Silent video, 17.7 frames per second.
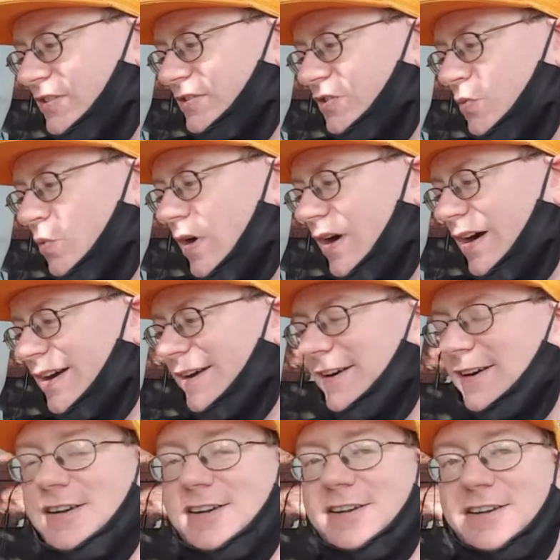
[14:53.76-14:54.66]

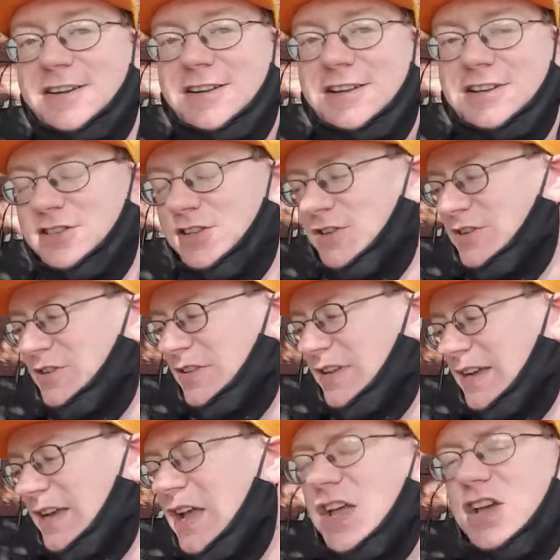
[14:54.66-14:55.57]
Dusknoir is
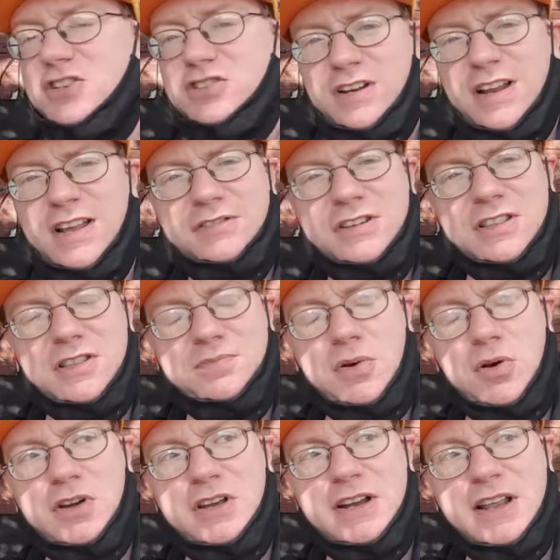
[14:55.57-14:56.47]
looking like. Should I read
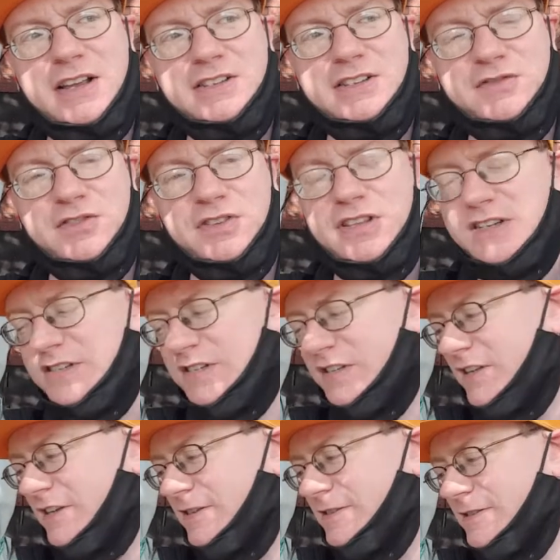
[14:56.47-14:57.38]
the Pokedexes for
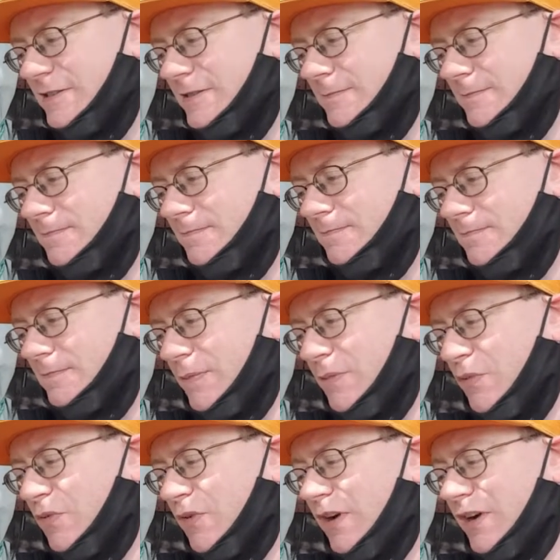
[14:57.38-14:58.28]
these things?
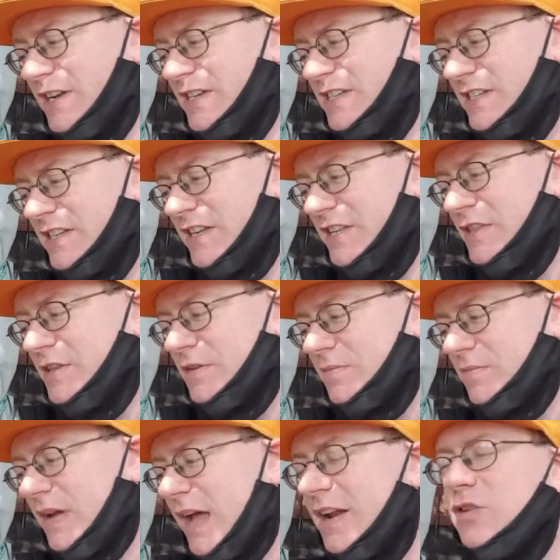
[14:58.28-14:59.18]
I mean, we've already seen
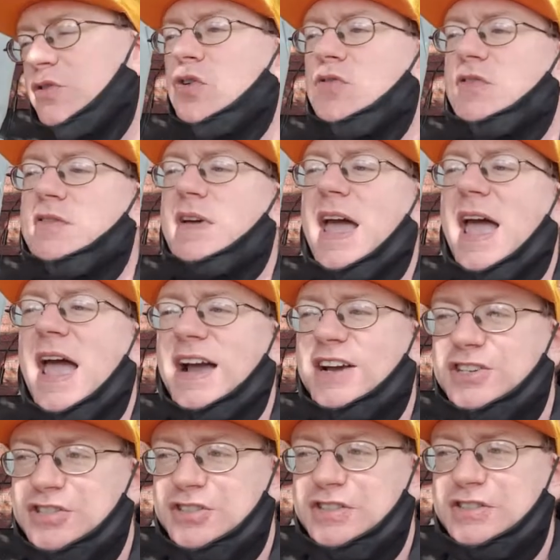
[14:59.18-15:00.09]
them. I don't know if I've
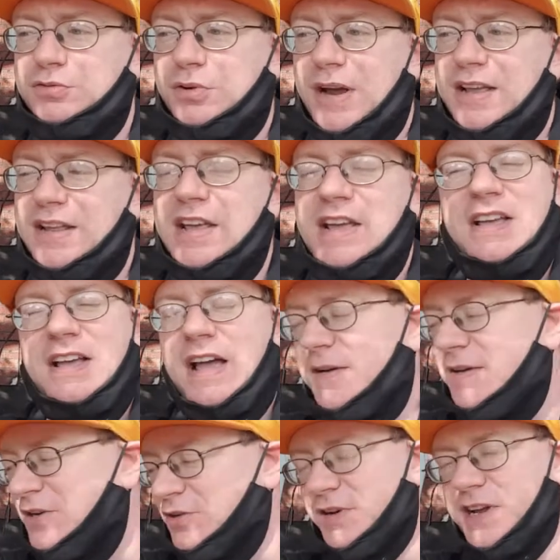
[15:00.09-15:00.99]
actually read... I'm